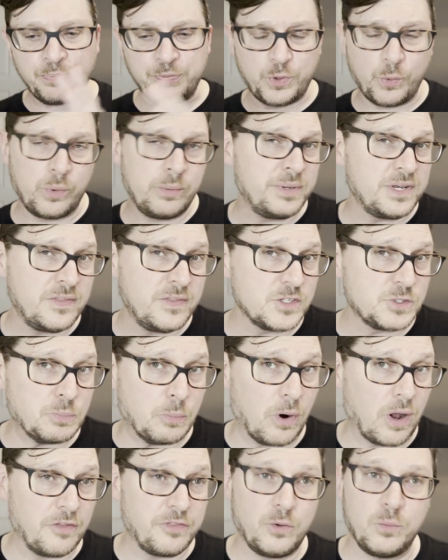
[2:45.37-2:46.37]
the women in this
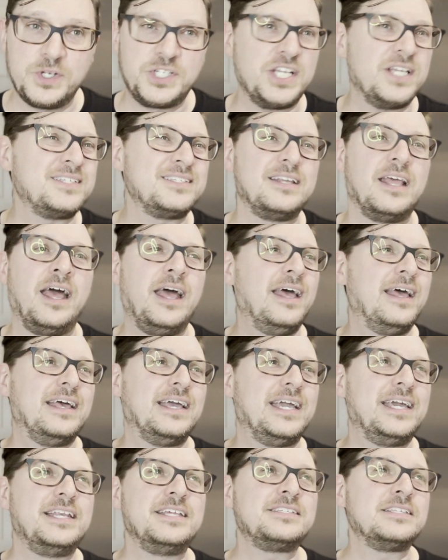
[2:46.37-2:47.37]
brothel, which isn't,
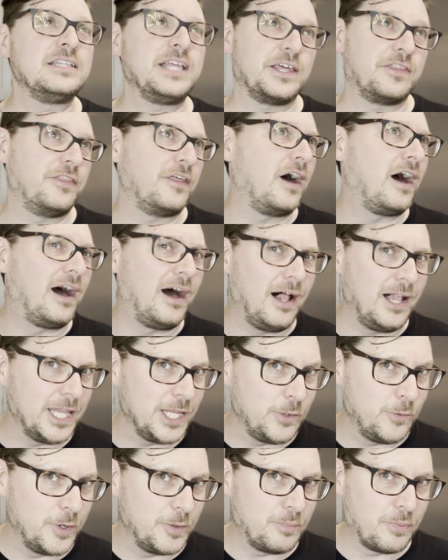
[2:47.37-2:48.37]
it isn't like the
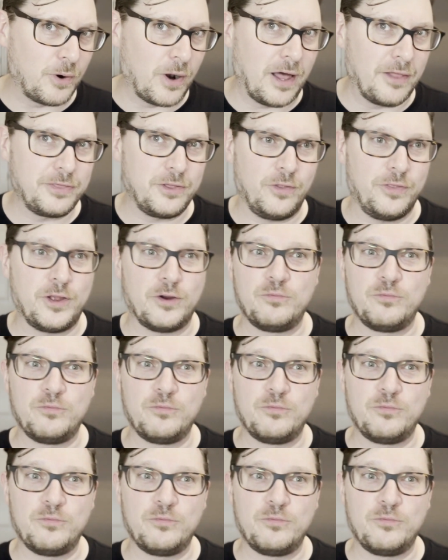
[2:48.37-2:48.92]
Hollywood brothel.